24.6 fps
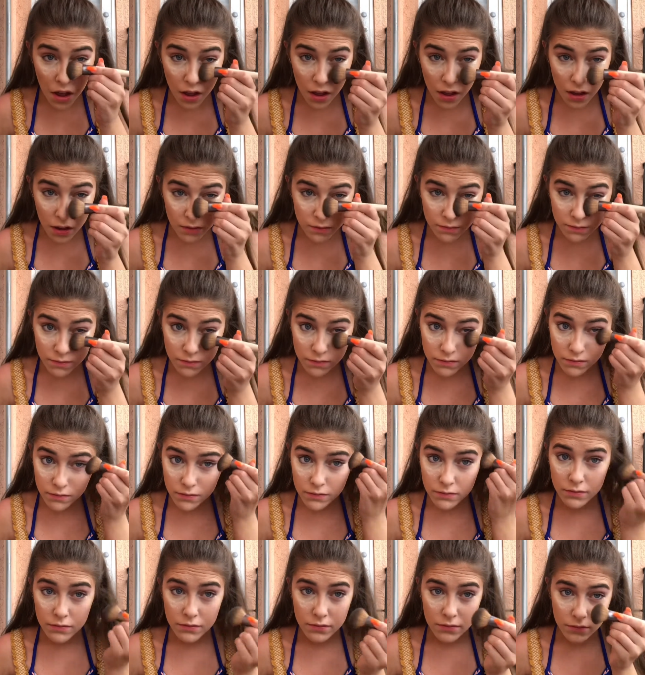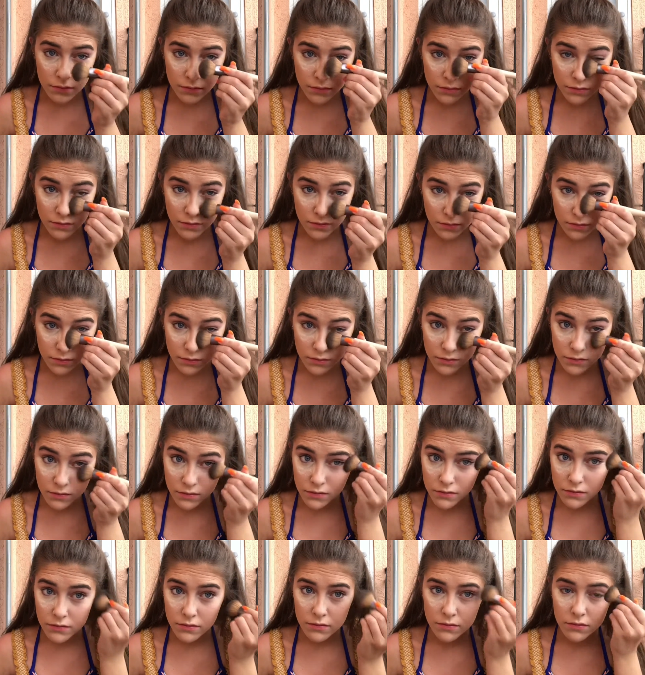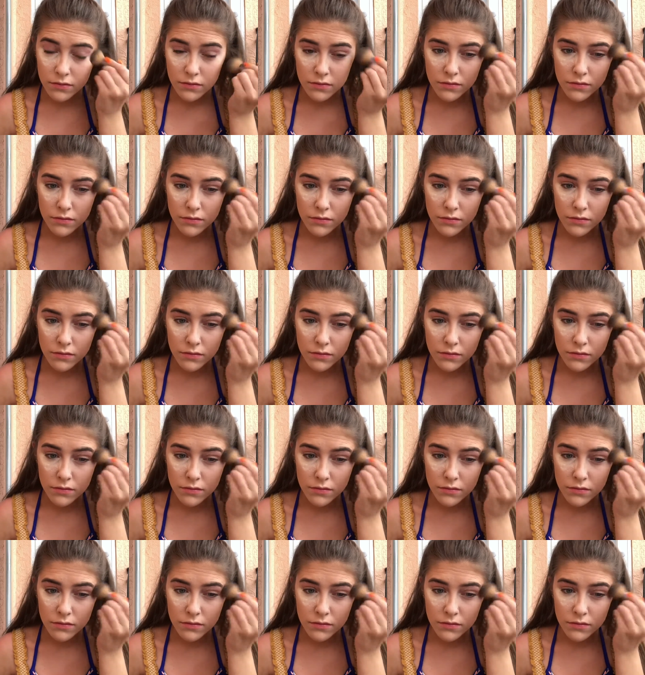Nothing is said.